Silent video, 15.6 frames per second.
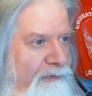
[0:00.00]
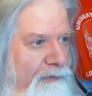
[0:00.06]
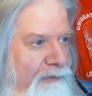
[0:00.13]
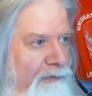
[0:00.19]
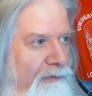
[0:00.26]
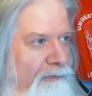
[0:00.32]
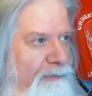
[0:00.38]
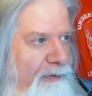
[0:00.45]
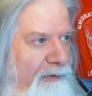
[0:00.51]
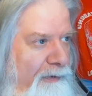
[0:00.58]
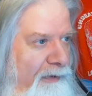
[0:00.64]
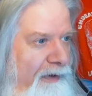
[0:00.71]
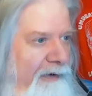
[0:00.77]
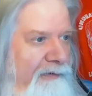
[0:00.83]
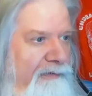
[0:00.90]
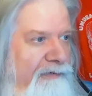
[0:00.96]
to your player
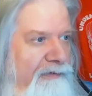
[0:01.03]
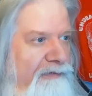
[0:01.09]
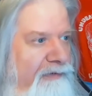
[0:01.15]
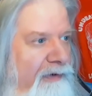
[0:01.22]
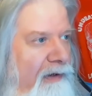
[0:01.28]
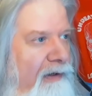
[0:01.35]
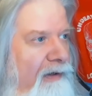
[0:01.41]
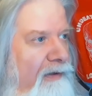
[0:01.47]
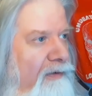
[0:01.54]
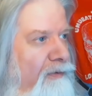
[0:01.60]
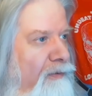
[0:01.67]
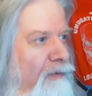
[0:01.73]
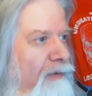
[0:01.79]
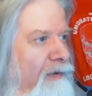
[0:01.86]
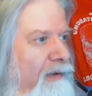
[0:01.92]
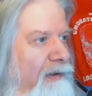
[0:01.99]
characters,
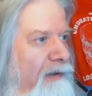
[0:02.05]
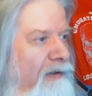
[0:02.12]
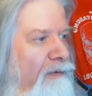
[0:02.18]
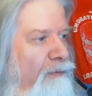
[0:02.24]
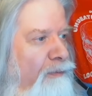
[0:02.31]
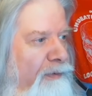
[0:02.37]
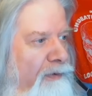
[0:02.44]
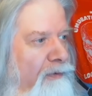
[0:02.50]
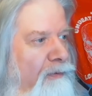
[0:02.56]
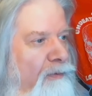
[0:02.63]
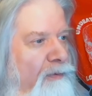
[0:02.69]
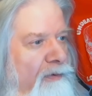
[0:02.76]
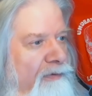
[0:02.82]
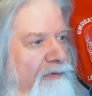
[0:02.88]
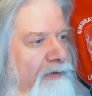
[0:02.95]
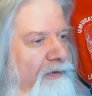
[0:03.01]
who in the real
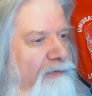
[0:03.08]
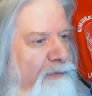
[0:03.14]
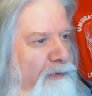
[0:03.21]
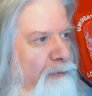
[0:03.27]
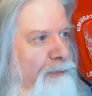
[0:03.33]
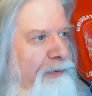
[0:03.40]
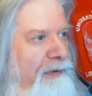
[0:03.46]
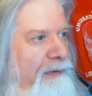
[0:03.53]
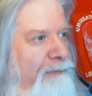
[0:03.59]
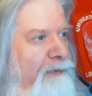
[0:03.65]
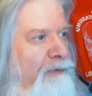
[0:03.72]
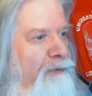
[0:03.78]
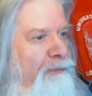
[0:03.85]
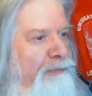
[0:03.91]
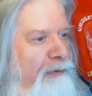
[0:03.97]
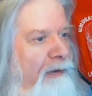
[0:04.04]
world are real people
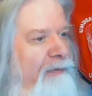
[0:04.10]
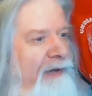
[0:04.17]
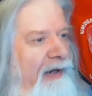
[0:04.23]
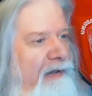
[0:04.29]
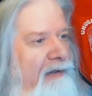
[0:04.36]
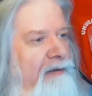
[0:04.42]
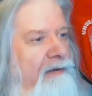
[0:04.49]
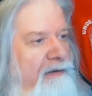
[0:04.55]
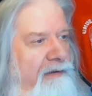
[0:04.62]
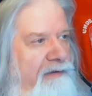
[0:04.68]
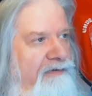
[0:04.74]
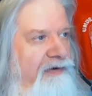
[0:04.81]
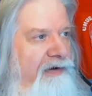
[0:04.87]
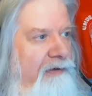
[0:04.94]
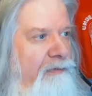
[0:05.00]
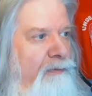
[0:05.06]
who probably had a hard
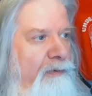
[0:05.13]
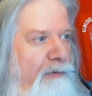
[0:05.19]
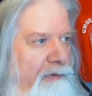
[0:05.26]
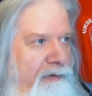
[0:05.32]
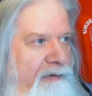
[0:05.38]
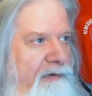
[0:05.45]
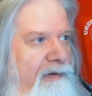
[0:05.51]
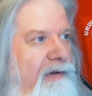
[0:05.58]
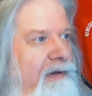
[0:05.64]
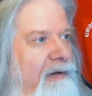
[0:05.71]
day at work.